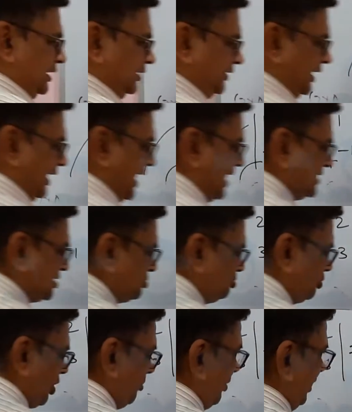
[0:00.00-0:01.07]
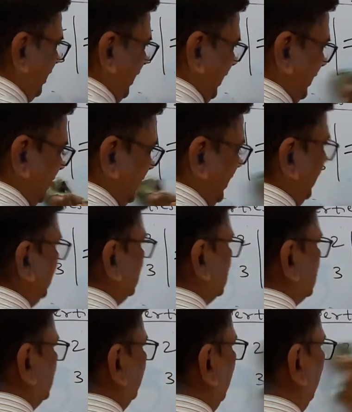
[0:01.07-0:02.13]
The last property is the